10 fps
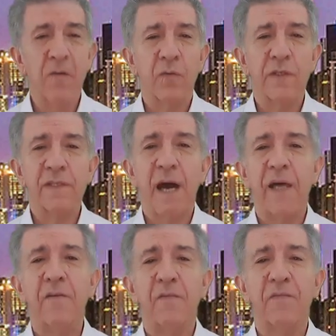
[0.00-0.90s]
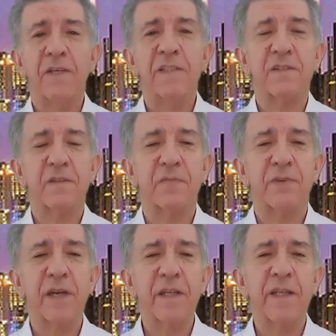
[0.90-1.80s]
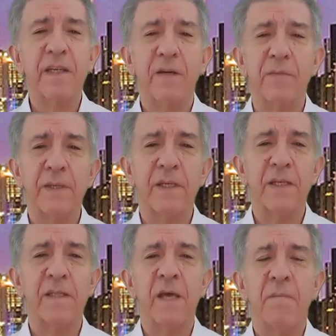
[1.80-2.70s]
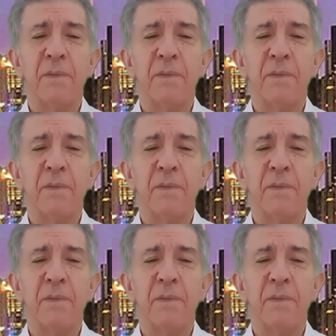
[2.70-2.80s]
was an offense directly committed